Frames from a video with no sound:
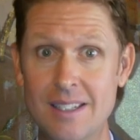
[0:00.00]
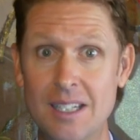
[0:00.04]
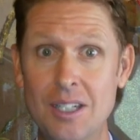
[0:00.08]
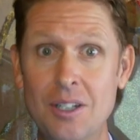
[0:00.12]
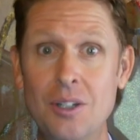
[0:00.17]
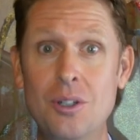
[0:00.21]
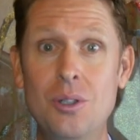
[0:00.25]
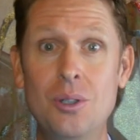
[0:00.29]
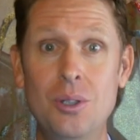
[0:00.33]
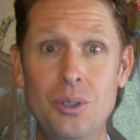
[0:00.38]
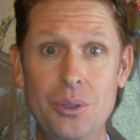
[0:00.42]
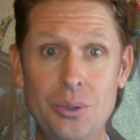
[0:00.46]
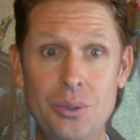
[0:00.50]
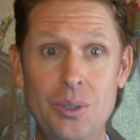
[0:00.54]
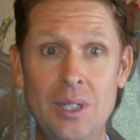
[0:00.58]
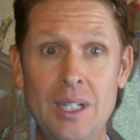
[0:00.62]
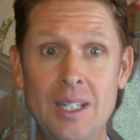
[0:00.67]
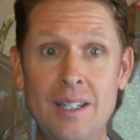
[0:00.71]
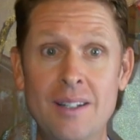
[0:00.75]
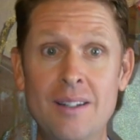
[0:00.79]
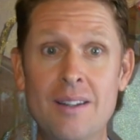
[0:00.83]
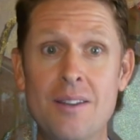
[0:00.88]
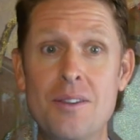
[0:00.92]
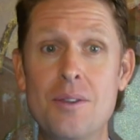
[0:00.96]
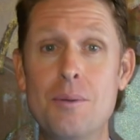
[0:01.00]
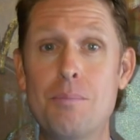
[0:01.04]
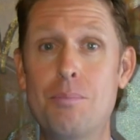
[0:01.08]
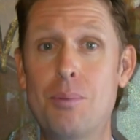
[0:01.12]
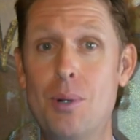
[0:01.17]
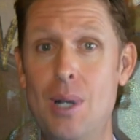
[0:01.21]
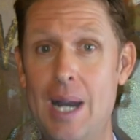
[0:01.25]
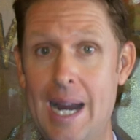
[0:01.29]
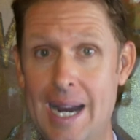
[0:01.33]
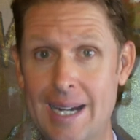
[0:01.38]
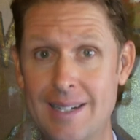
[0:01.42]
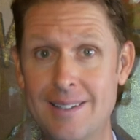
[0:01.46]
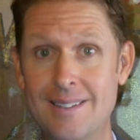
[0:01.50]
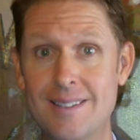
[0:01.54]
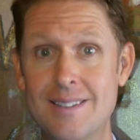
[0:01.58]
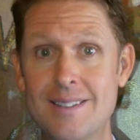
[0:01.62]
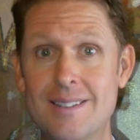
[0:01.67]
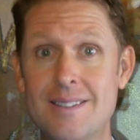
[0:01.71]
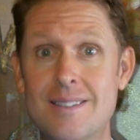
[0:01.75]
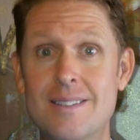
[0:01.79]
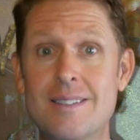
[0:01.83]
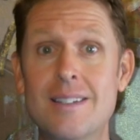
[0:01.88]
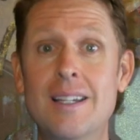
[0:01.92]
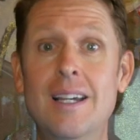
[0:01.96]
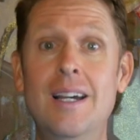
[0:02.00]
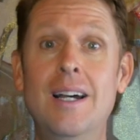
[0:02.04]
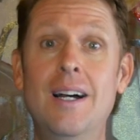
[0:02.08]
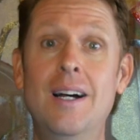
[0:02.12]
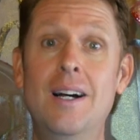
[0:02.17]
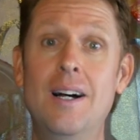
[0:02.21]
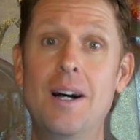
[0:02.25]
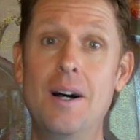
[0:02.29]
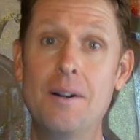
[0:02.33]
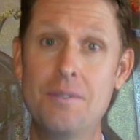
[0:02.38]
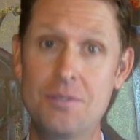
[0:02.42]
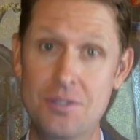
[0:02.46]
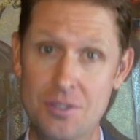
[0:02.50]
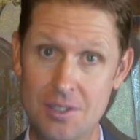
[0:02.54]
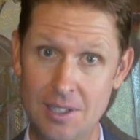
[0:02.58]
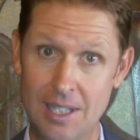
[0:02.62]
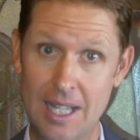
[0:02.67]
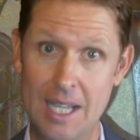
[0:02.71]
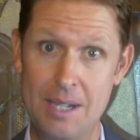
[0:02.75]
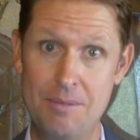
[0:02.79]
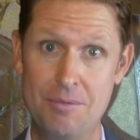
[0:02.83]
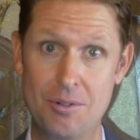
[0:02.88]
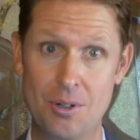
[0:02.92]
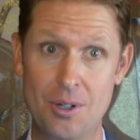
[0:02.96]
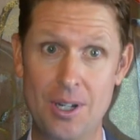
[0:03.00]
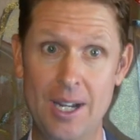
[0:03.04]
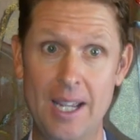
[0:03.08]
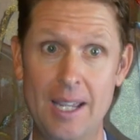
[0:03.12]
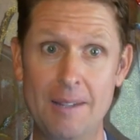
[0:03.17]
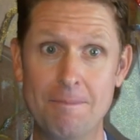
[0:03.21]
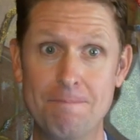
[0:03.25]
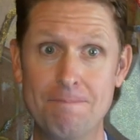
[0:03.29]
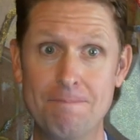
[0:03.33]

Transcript: including the practice of slavery.